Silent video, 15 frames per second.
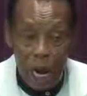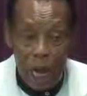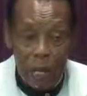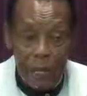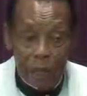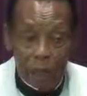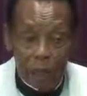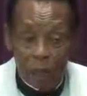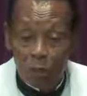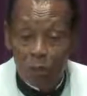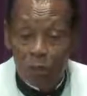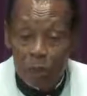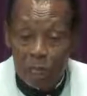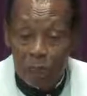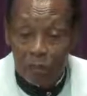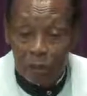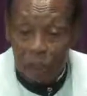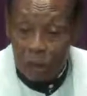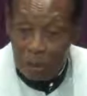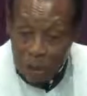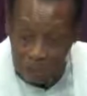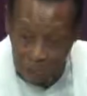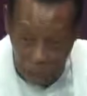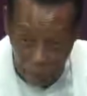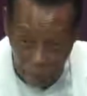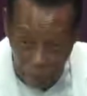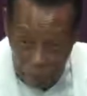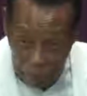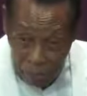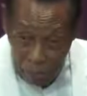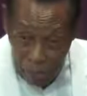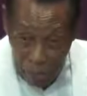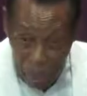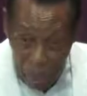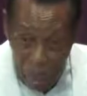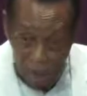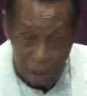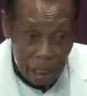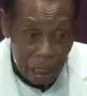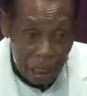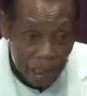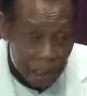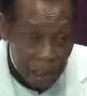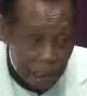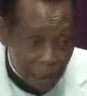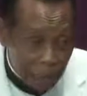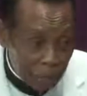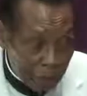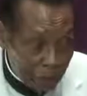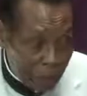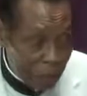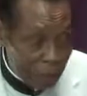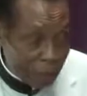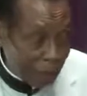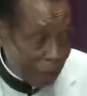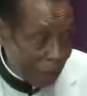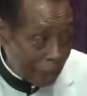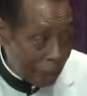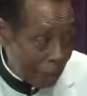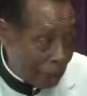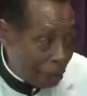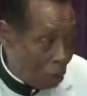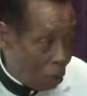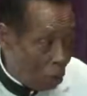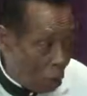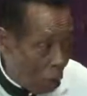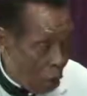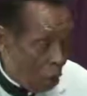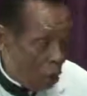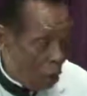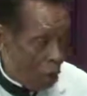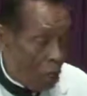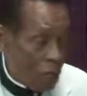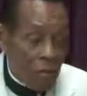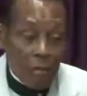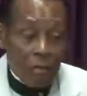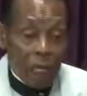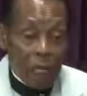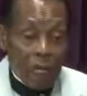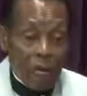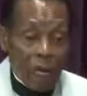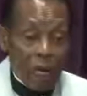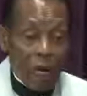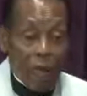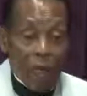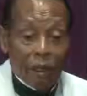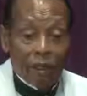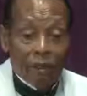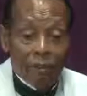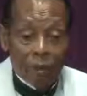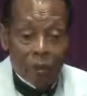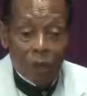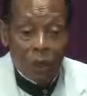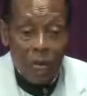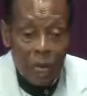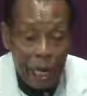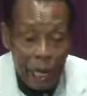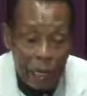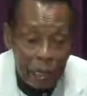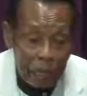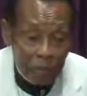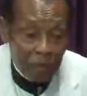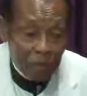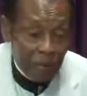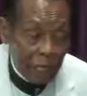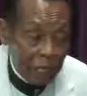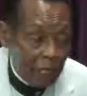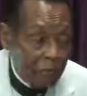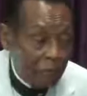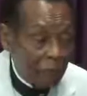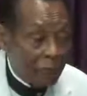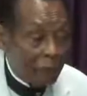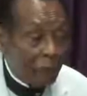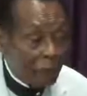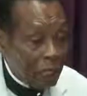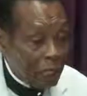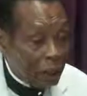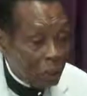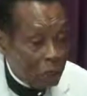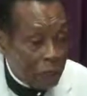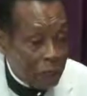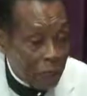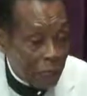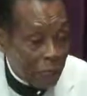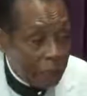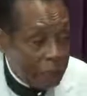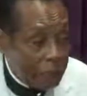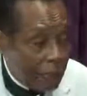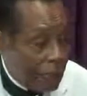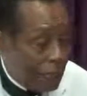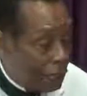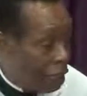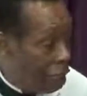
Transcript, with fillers: hide to pray for himself and hiding. I say, my son, you go uh, to hide and fight, but me too in us, then